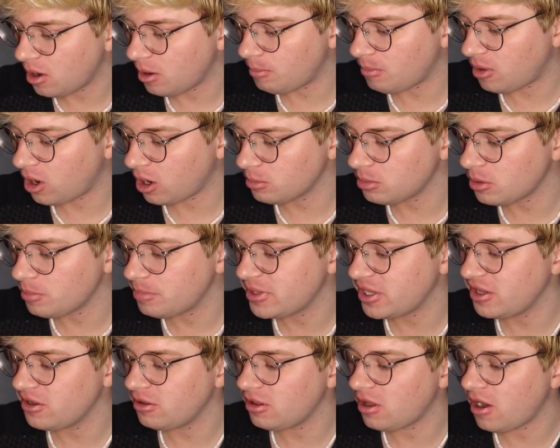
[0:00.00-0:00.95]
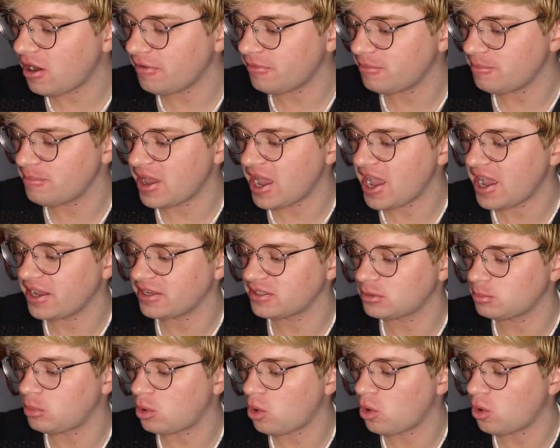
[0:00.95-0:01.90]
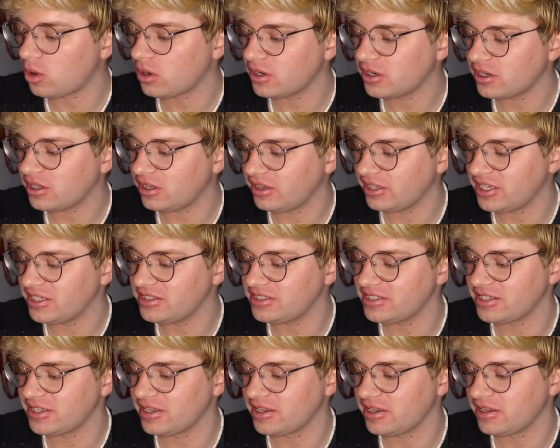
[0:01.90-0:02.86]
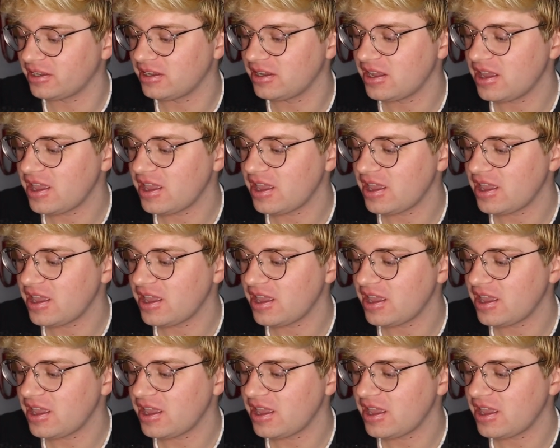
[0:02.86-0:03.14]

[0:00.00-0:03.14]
Marble Peel Off Mask Pore Cleansing.